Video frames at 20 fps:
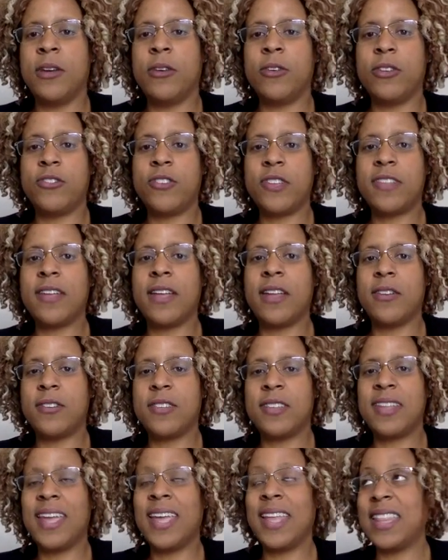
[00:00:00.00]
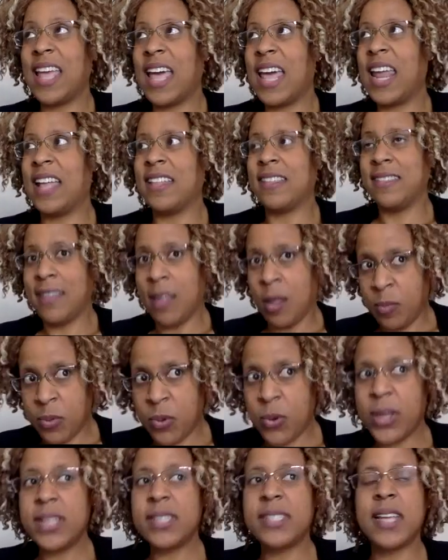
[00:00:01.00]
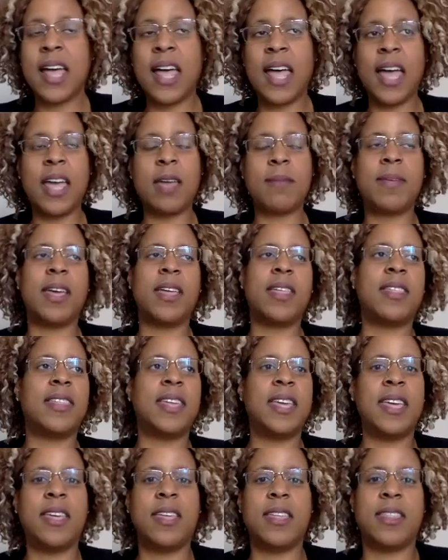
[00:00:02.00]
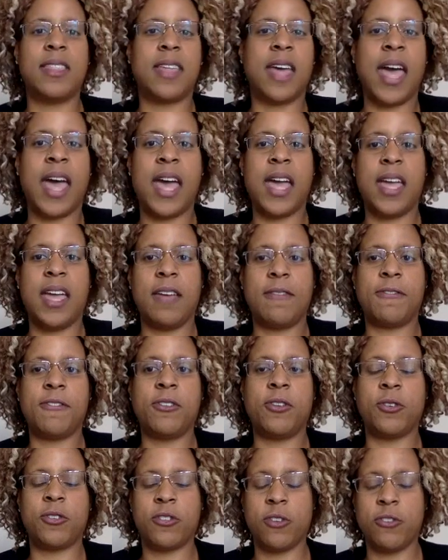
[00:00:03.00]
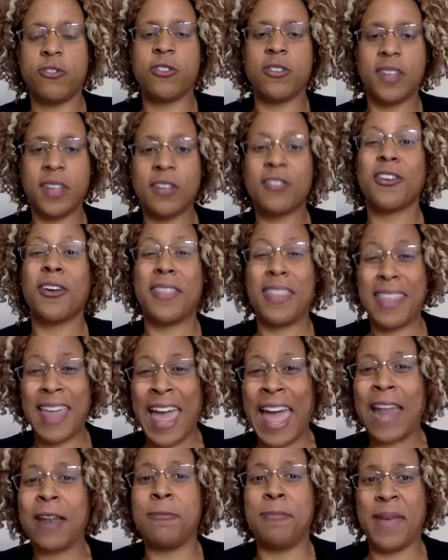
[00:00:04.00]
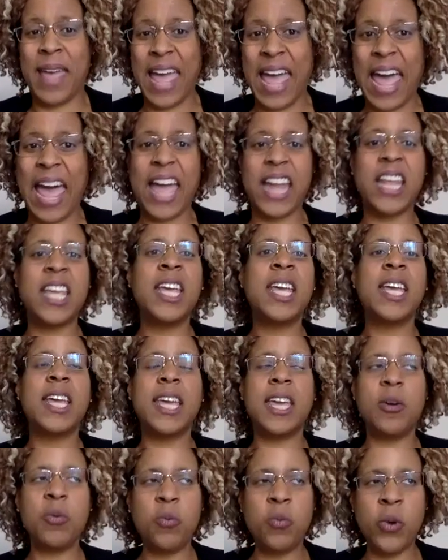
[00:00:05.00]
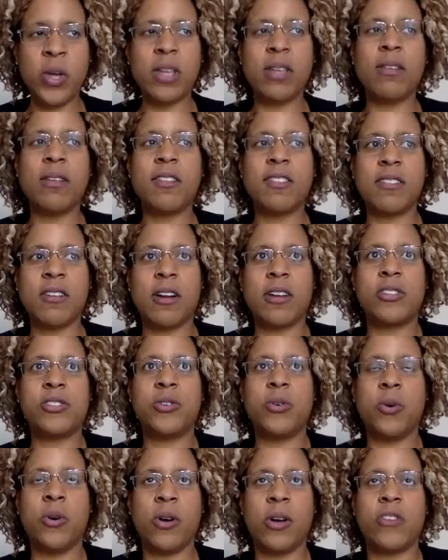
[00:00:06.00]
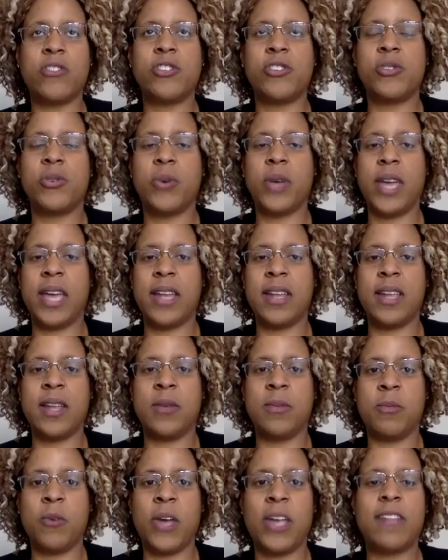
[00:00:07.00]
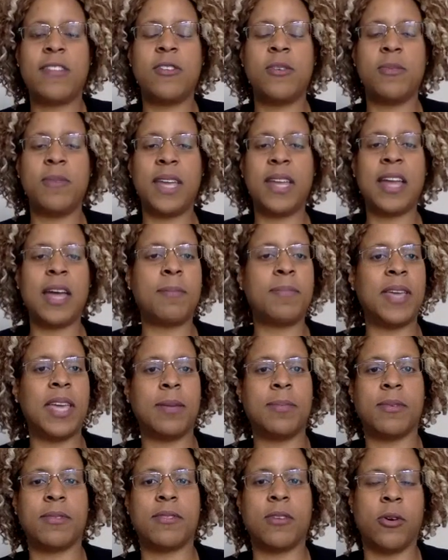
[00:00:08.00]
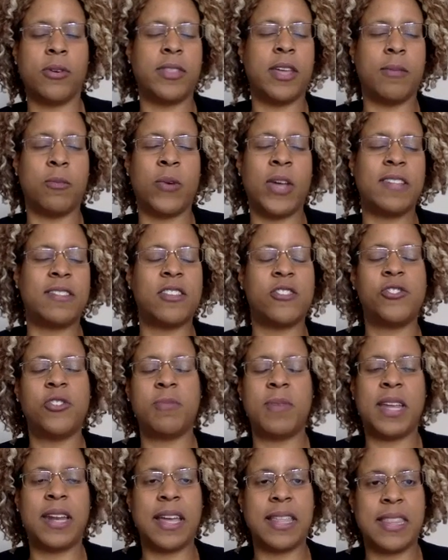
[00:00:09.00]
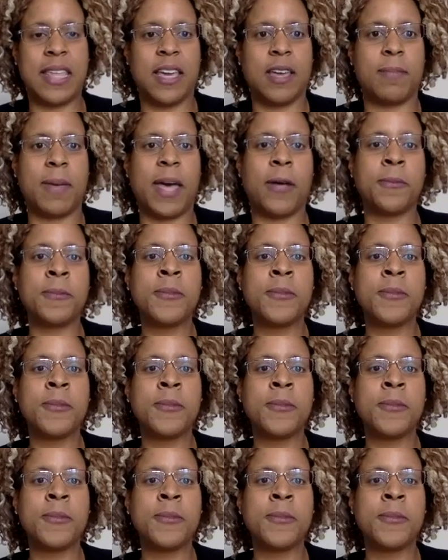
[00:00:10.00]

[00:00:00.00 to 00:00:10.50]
Just understand that at some point in time, that if your social skills are that bad, it will start to haunt you, and in ways you may not be able to, or that ways that you may not think about.